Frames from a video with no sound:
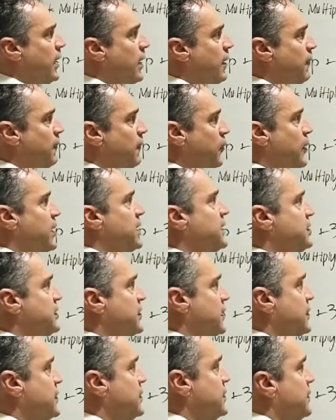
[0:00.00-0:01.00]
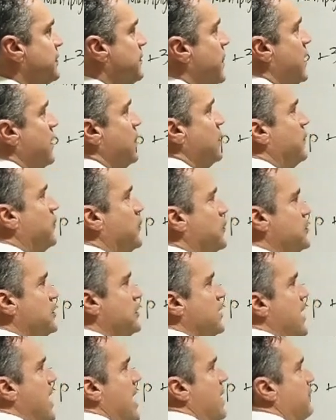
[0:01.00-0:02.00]
For instance, the first thing you
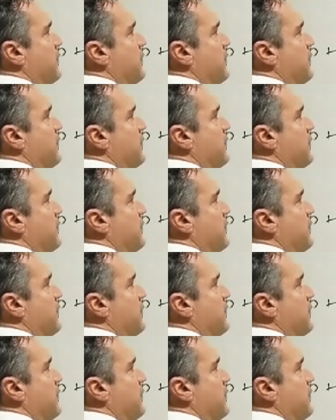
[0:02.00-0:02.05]
have